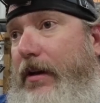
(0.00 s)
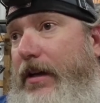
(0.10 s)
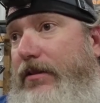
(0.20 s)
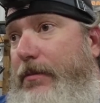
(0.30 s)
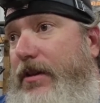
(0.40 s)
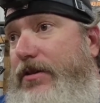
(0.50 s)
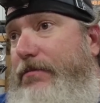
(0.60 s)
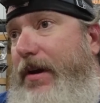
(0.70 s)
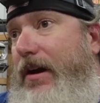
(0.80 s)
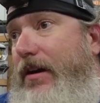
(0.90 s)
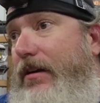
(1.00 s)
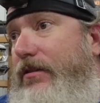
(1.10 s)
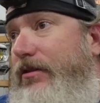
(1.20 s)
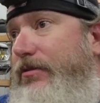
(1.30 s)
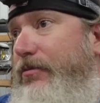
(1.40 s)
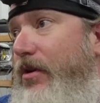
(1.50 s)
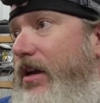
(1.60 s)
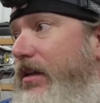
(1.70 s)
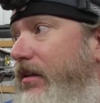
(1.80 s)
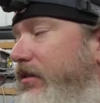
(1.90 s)
I need some engine bearings and some
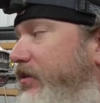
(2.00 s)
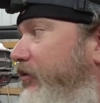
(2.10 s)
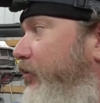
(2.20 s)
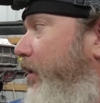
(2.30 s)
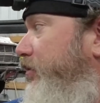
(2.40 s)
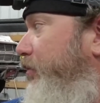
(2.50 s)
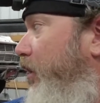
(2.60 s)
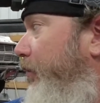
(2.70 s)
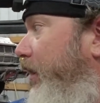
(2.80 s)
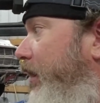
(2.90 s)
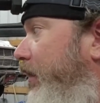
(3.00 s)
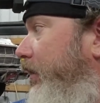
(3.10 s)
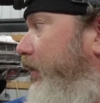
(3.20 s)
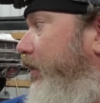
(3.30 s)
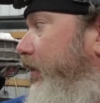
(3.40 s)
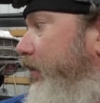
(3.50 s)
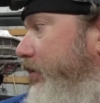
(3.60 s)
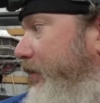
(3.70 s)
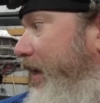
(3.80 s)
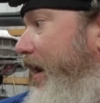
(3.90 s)
rings for my small block,
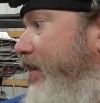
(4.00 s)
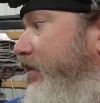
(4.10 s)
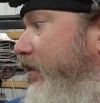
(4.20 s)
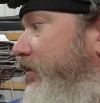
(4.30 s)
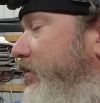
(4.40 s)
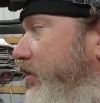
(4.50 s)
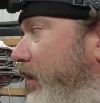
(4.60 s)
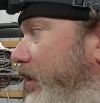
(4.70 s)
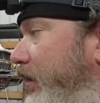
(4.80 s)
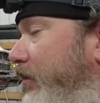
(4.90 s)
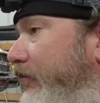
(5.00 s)
some gaskets. I need a